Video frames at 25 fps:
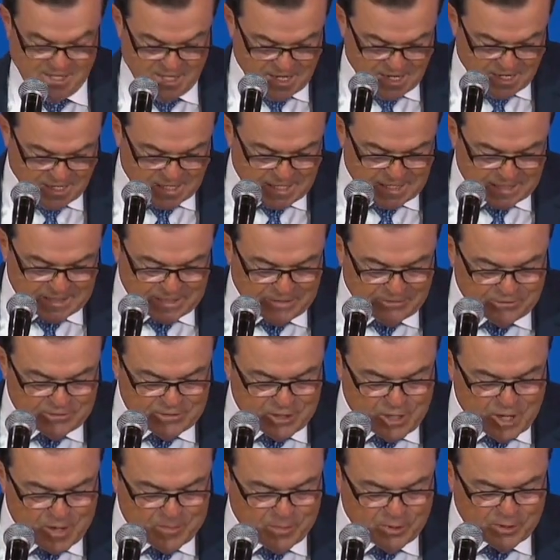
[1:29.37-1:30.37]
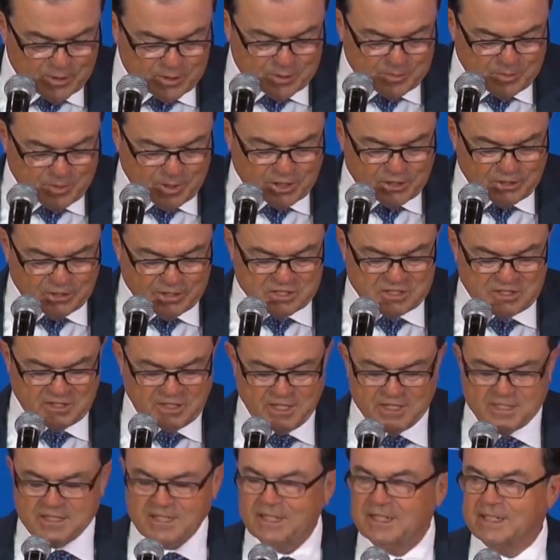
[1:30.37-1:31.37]
And I love numbers because they
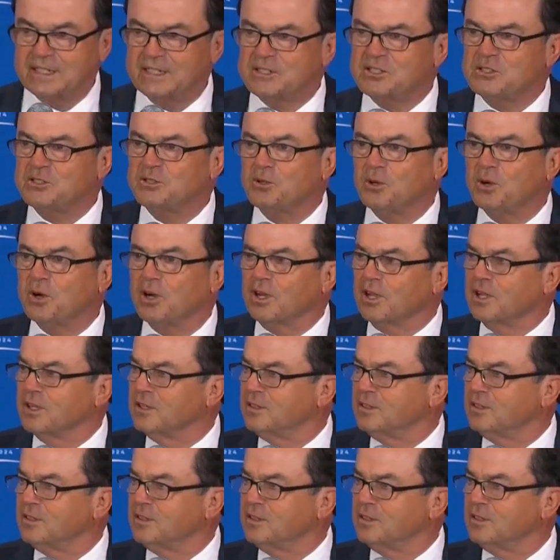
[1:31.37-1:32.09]
tell a story.